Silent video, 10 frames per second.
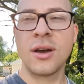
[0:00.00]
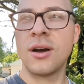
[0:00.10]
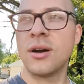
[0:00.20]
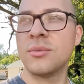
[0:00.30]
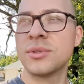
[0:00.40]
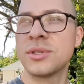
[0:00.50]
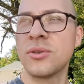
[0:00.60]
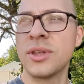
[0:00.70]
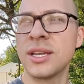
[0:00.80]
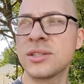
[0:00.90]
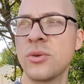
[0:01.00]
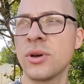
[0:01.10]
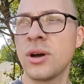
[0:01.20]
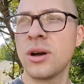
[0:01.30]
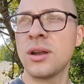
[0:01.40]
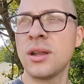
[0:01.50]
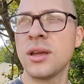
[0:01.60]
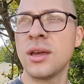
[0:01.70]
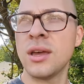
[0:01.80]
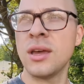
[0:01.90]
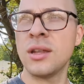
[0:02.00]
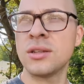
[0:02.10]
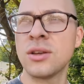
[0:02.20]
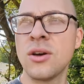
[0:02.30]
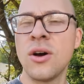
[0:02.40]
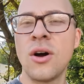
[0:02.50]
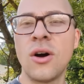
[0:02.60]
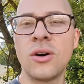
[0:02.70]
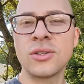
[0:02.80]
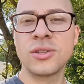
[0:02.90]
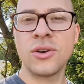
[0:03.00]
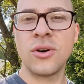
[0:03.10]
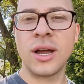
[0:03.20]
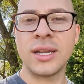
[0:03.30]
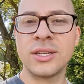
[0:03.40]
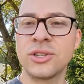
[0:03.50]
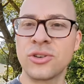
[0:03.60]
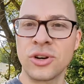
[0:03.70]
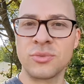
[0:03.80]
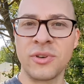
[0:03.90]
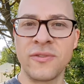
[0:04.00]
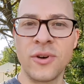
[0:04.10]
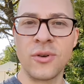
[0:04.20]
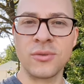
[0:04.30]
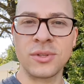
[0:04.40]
Um, so that's going on and also, I need to charge my phone.